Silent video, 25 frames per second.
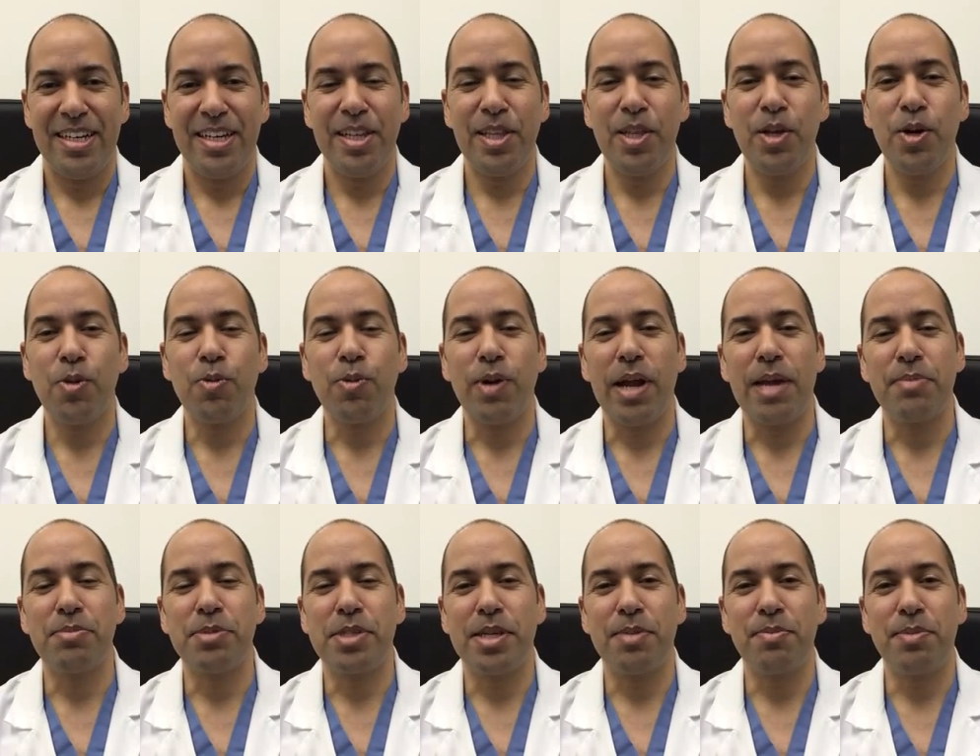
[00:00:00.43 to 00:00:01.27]
Hello,
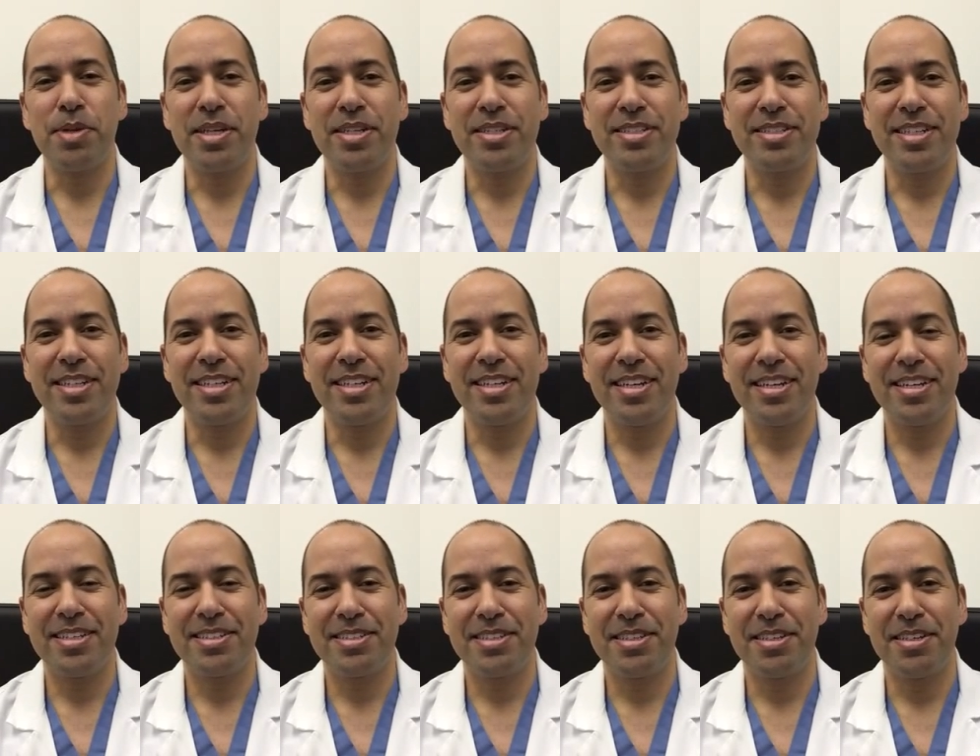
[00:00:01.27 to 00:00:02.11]
Ramsey Amin
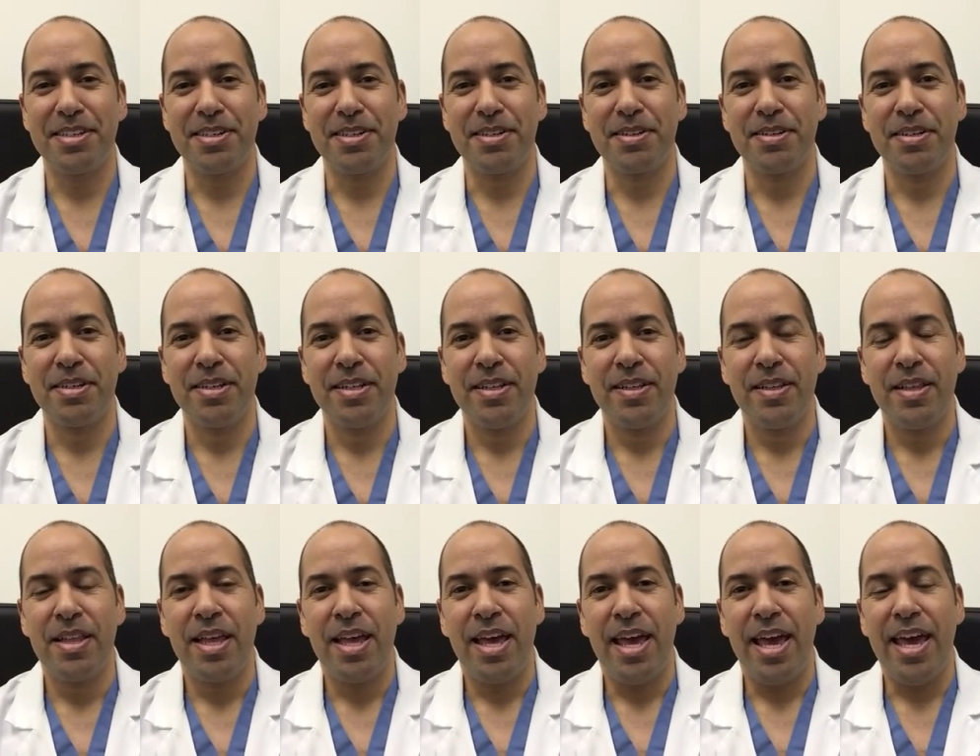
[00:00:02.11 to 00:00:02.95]
DDS here.
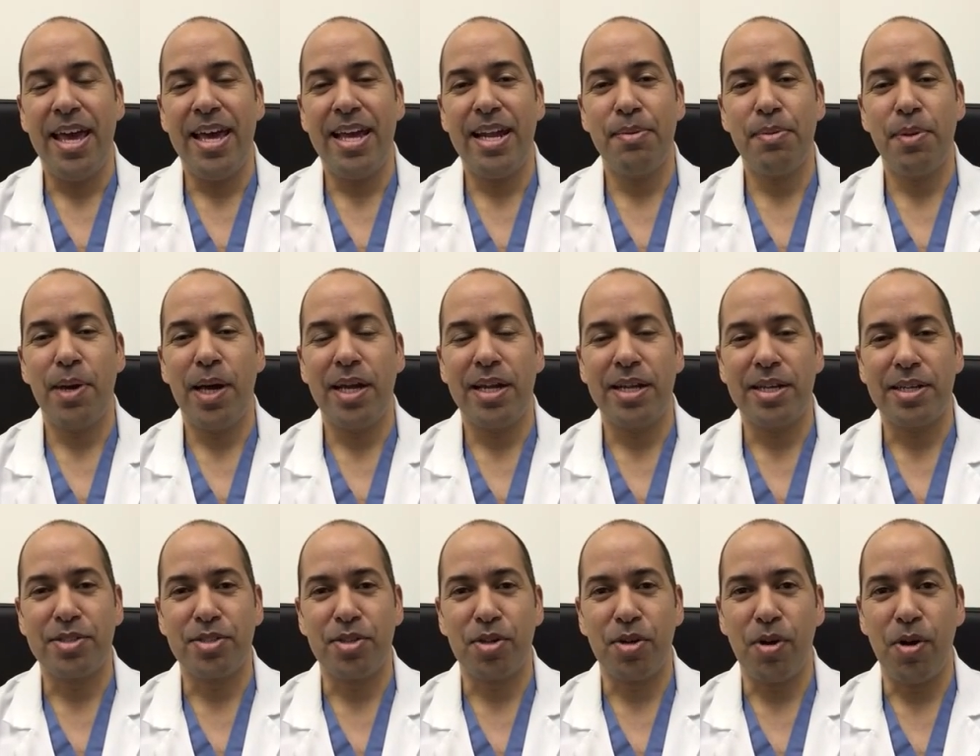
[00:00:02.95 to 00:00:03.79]

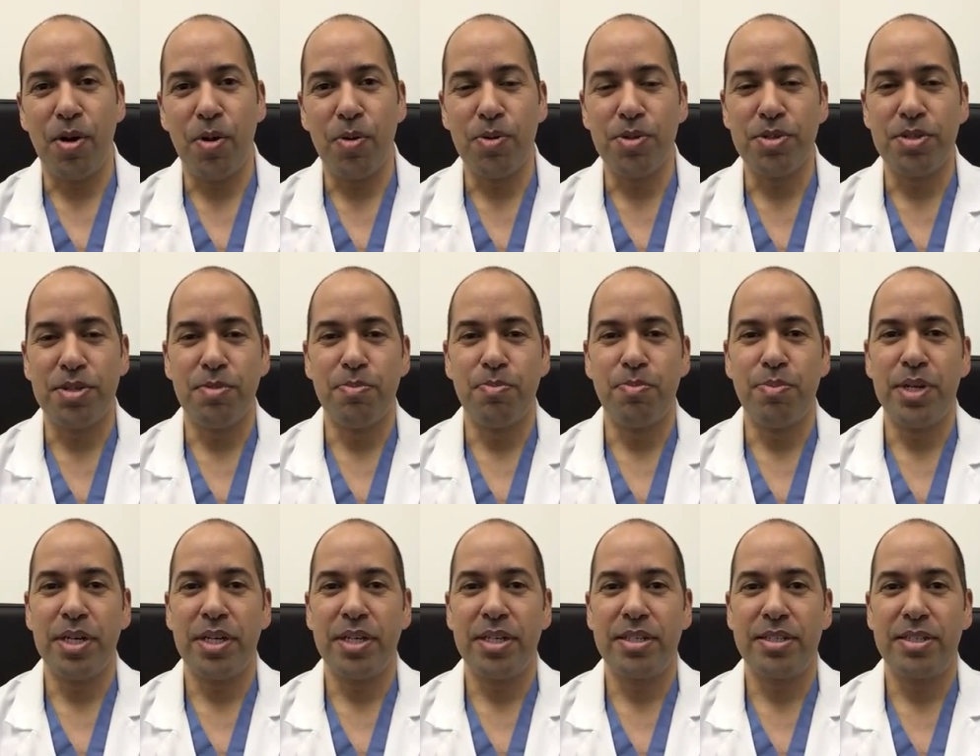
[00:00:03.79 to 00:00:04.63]
Antibiotics are always a
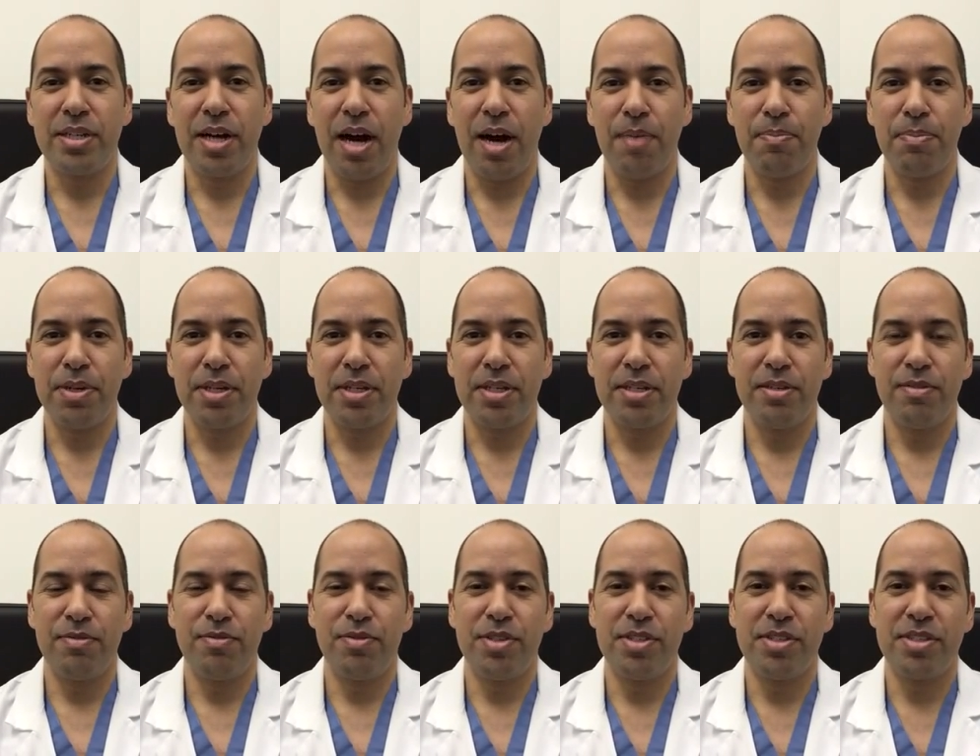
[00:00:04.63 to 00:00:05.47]
big topic
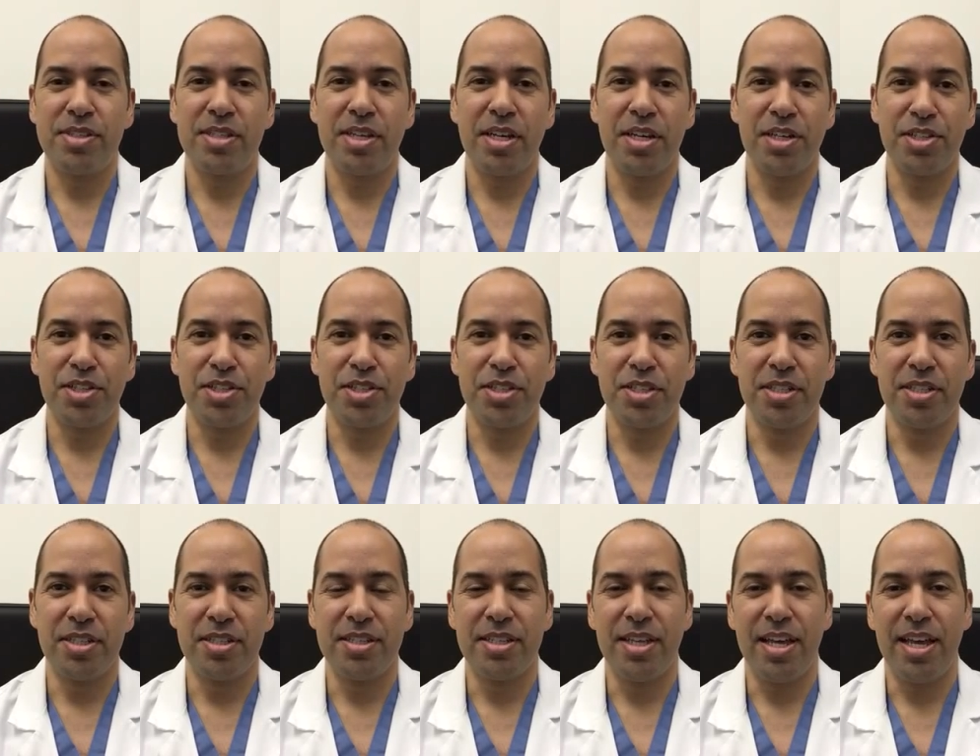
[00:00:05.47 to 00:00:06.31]
of
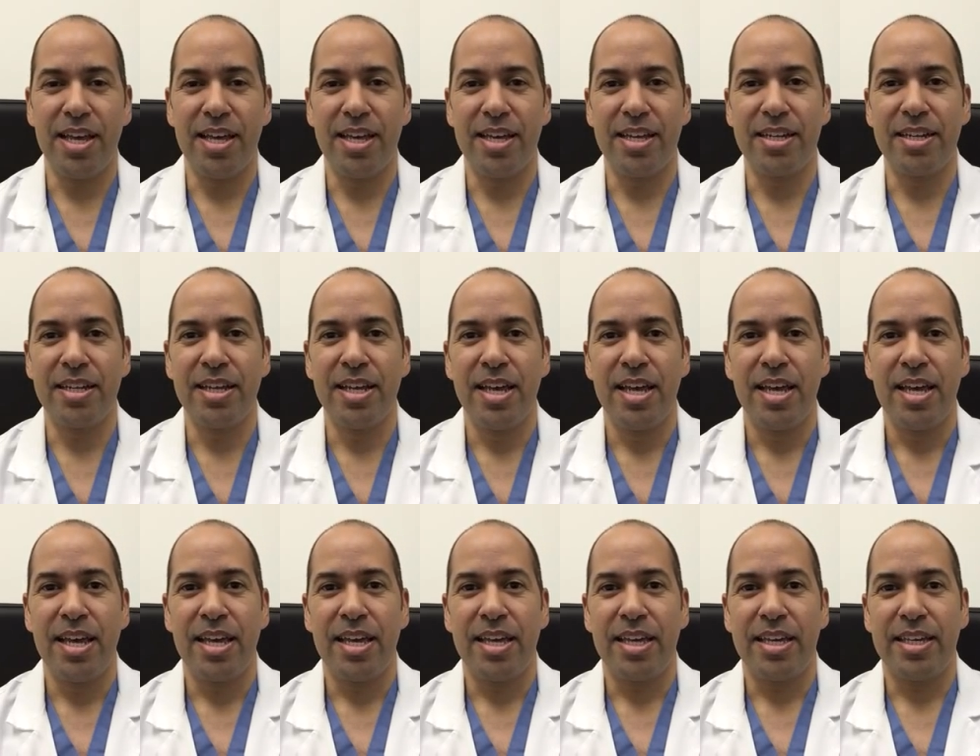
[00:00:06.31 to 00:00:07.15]
discussion, and
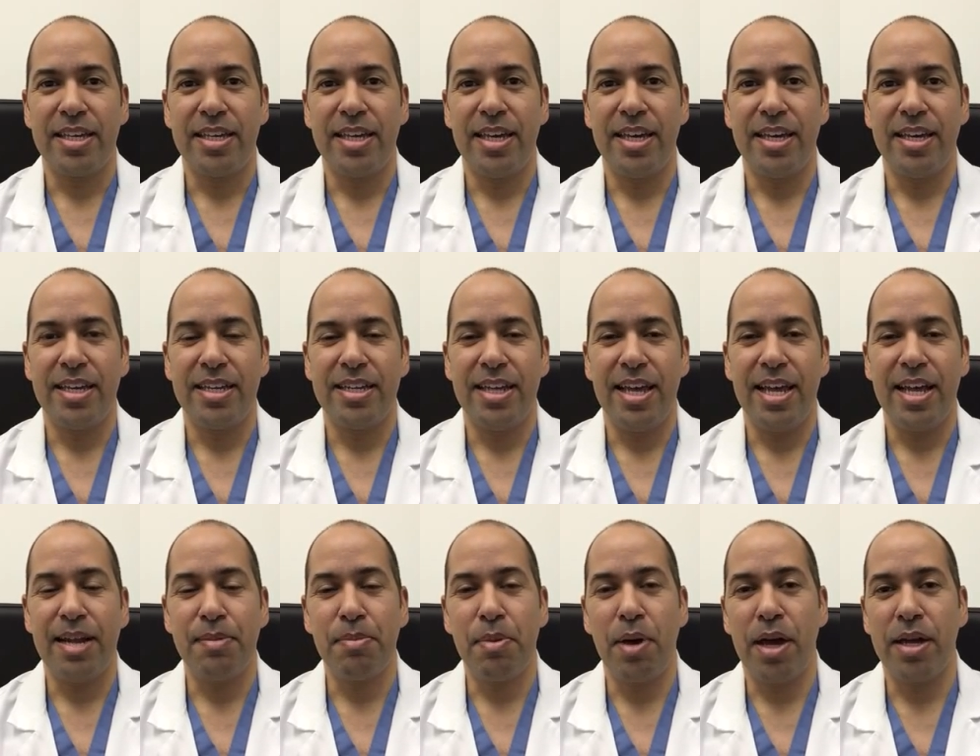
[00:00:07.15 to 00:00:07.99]
can
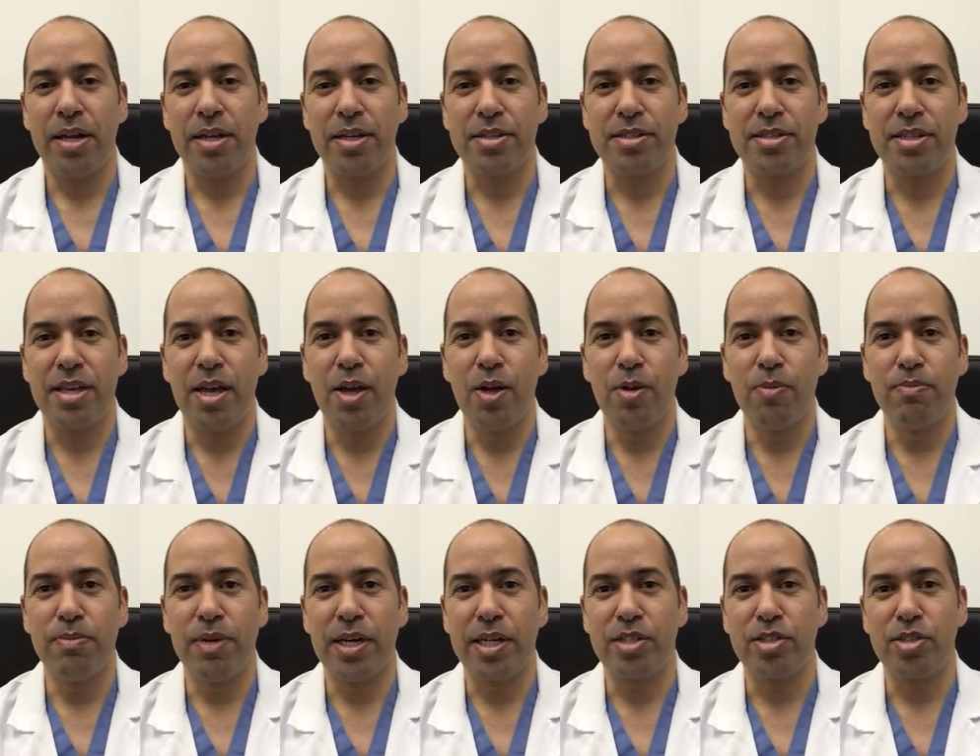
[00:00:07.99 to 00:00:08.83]
antibiotics
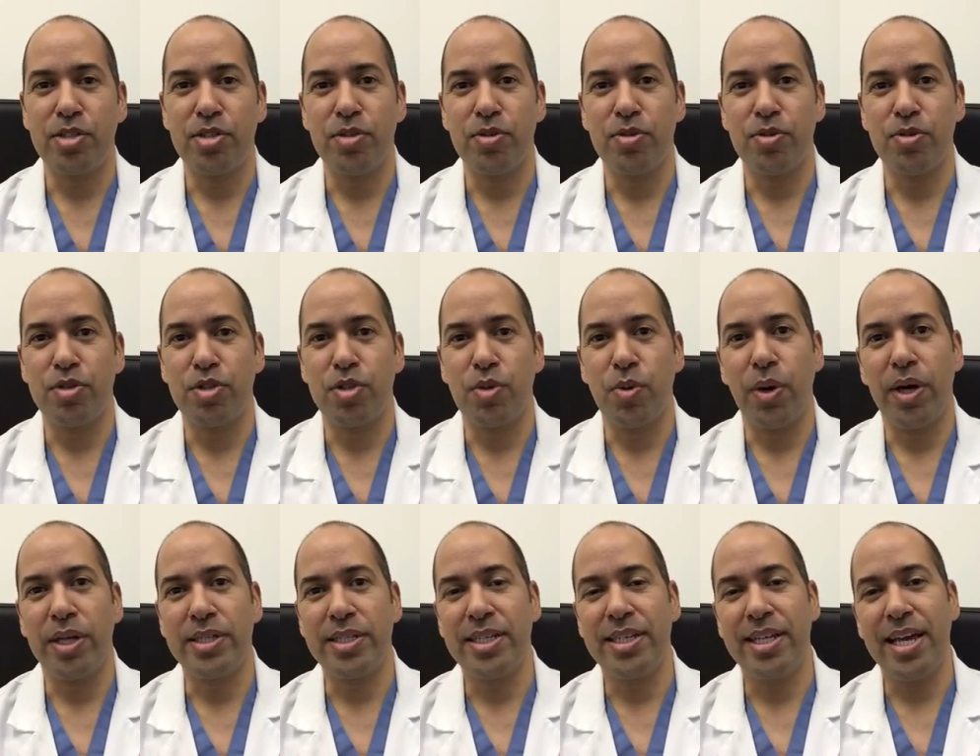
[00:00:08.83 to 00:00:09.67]
help my tooth? Do
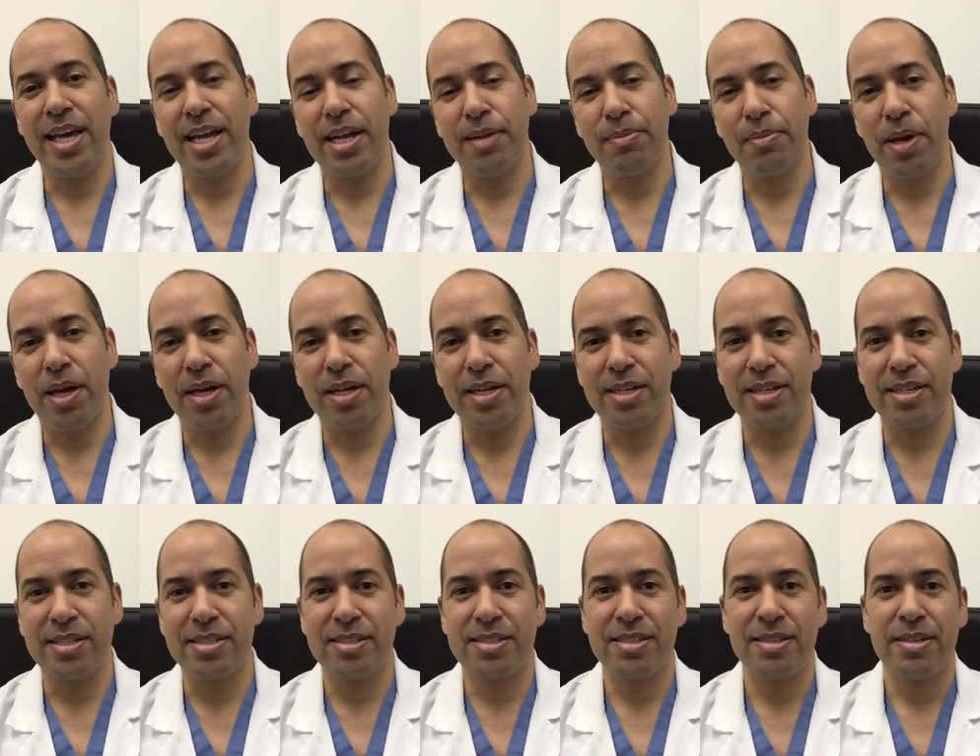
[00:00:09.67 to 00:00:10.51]
I need
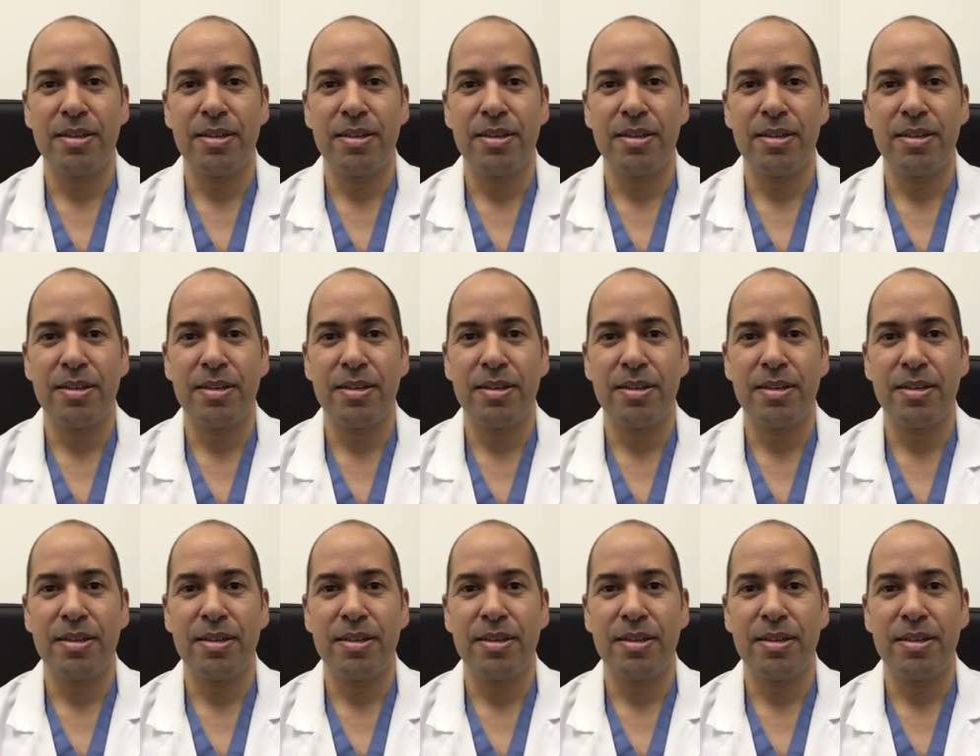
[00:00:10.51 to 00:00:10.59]
antibiotics